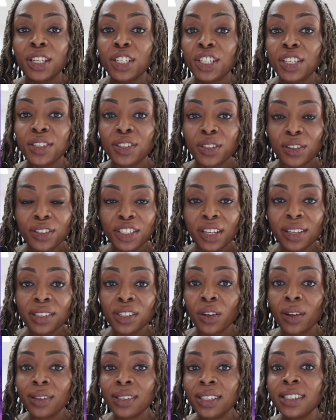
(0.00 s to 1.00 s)
She suggests
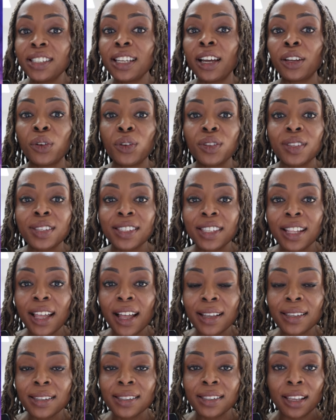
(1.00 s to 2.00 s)
cutting down on
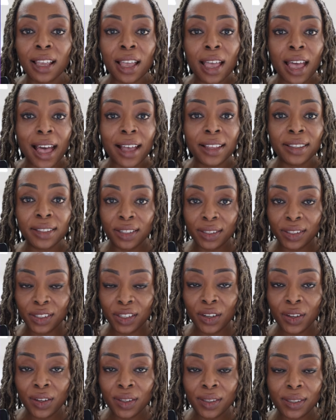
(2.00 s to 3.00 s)
snacks and
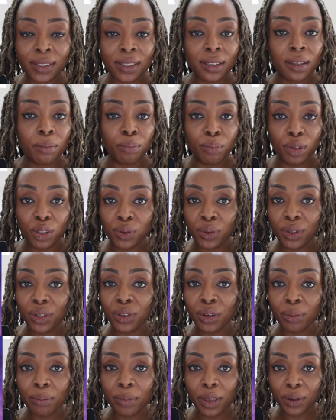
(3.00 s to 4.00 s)
desserts between
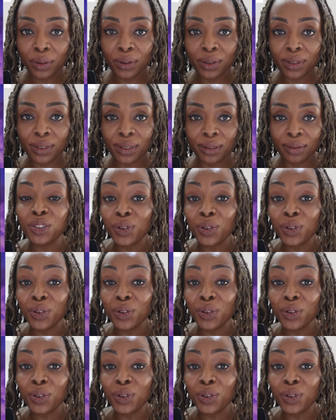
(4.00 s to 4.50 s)
your meals.